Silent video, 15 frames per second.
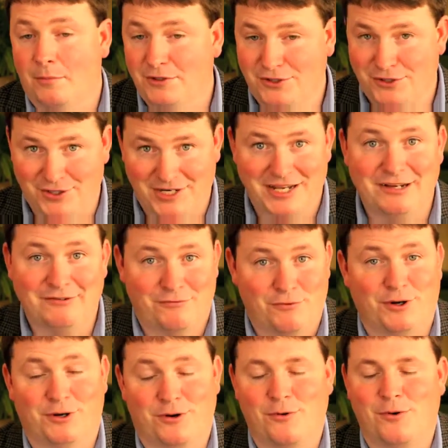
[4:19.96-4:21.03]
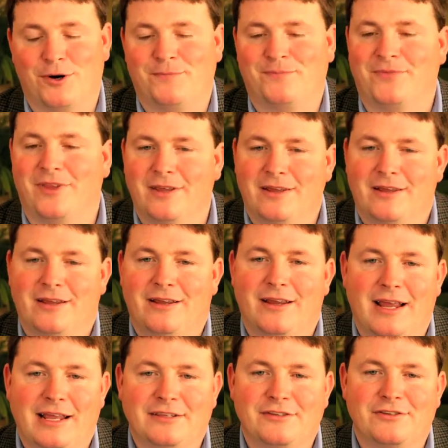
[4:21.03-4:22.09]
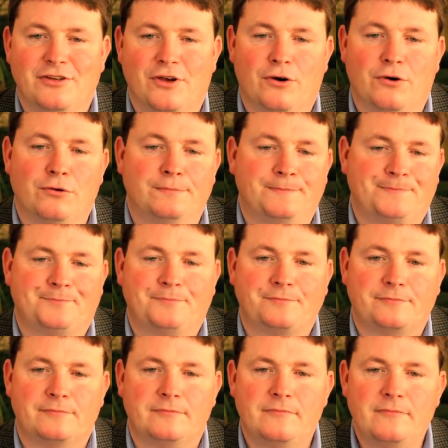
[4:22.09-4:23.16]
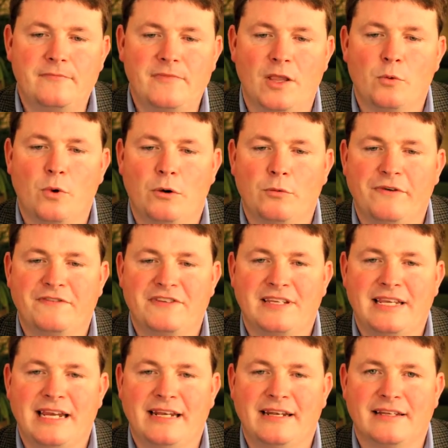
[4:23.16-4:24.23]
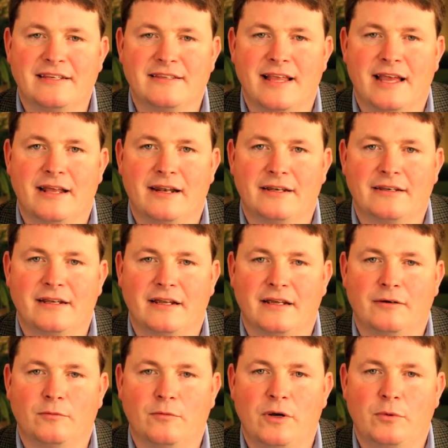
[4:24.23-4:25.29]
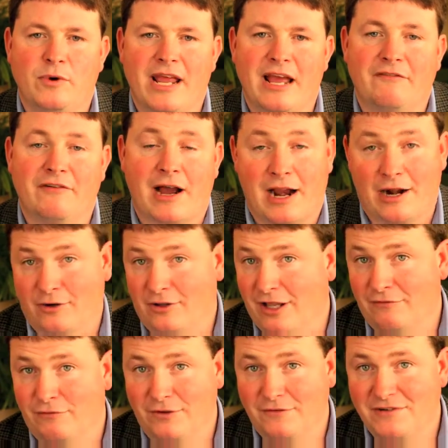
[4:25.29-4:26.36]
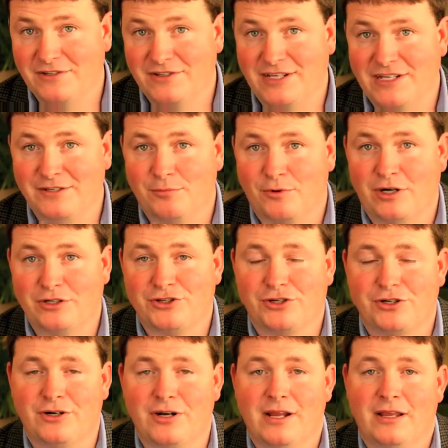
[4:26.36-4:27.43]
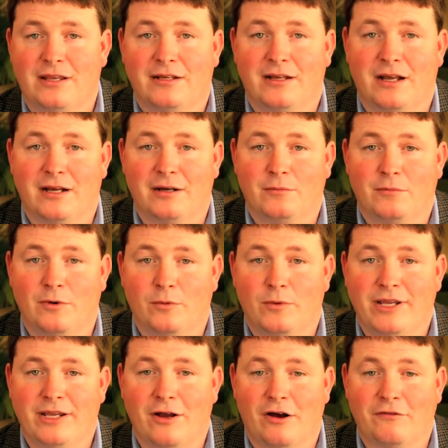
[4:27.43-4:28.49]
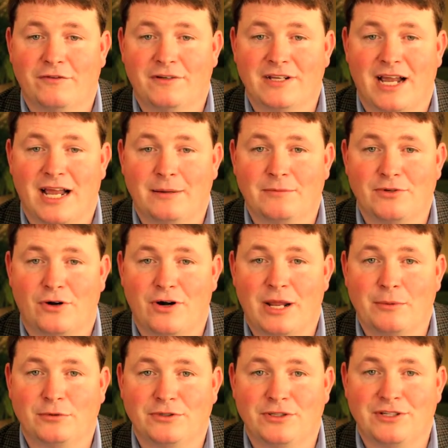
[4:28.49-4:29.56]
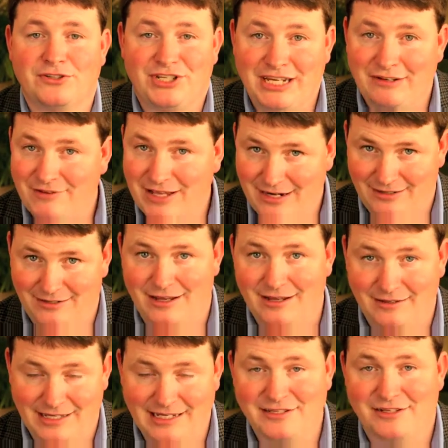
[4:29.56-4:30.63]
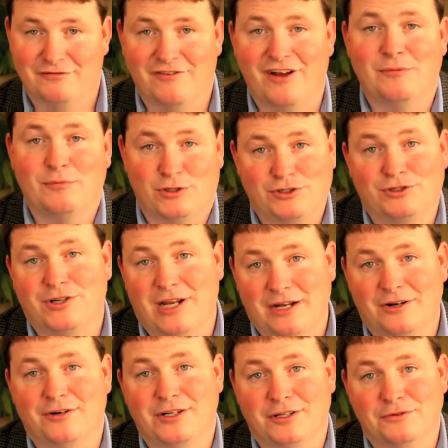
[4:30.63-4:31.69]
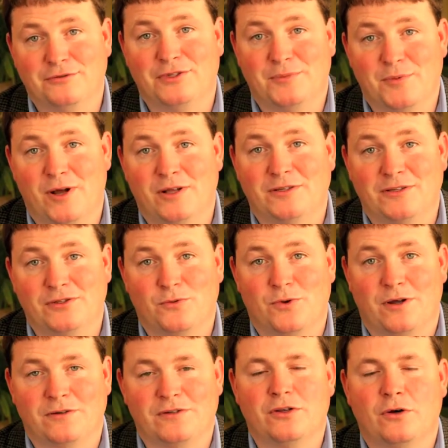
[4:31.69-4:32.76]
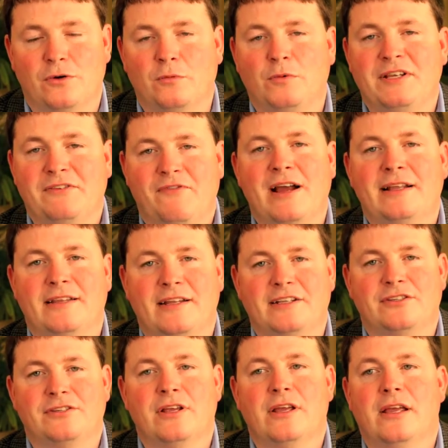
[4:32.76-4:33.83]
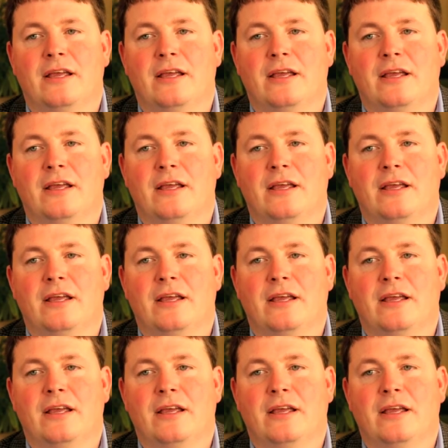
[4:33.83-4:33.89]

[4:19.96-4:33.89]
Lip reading: you're getting for your corn. And so what we've seen is that when we have a higher level of disease pressure, we oftentimes are able to achieve that at least a 5 bushel an acre yield response as well. So we find that it's